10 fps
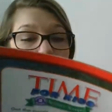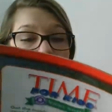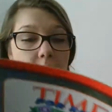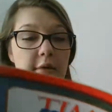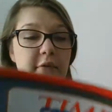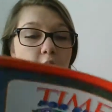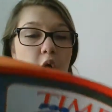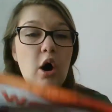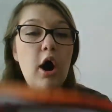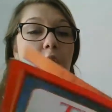of
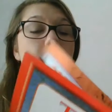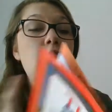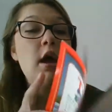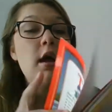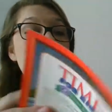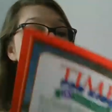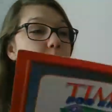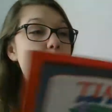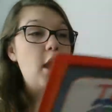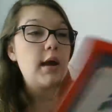our
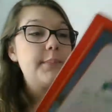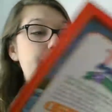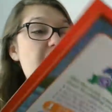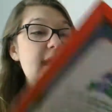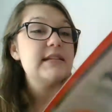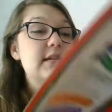book. But